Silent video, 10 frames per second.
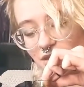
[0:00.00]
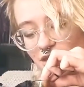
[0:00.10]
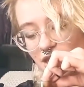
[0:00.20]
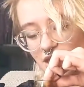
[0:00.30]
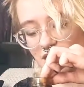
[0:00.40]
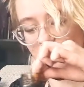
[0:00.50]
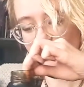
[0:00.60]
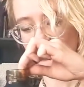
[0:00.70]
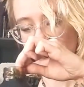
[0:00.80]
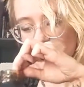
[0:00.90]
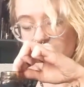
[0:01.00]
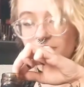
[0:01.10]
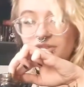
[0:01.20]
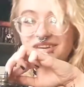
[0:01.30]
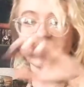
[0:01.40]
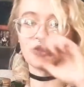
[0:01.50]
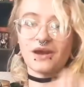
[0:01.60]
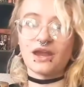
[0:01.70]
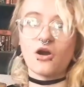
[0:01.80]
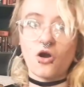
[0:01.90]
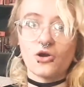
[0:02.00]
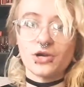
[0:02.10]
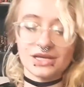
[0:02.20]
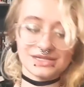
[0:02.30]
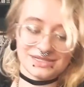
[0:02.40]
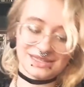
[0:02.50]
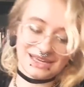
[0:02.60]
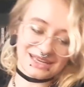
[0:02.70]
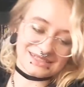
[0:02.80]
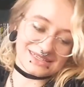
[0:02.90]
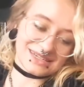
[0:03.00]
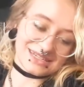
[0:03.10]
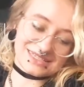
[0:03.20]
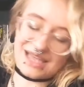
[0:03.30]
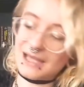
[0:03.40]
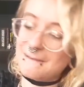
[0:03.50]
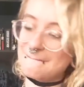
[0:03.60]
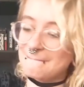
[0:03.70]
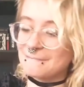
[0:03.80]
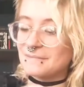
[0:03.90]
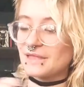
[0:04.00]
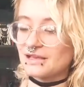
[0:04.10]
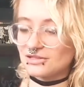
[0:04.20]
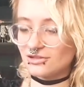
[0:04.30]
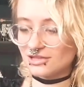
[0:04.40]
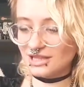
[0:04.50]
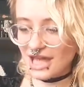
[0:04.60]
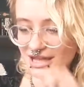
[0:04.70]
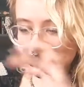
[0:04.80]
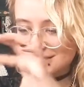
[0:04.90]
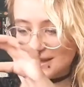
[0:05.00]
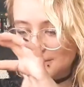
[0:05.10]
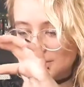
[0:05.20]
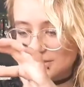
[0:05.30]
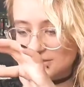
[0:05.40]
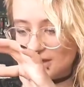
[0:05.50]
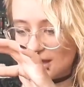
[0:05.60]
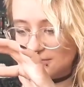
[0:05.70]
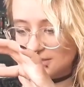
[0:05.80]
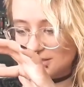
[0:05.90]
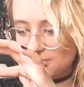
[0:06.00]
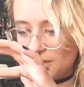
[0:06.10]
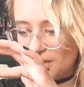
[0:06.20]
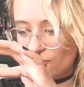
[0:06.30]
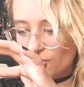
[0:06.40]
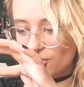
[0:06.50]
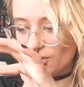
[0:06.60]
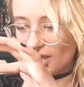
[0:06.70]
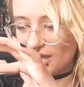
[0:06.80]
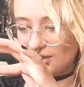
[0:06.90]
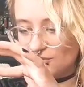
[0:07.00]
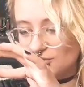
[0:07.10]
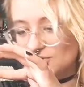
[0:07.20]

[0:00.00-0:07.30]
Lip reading: really, I'm not really a great artist, I guess I should say. So the last step is to obviously paint where your hand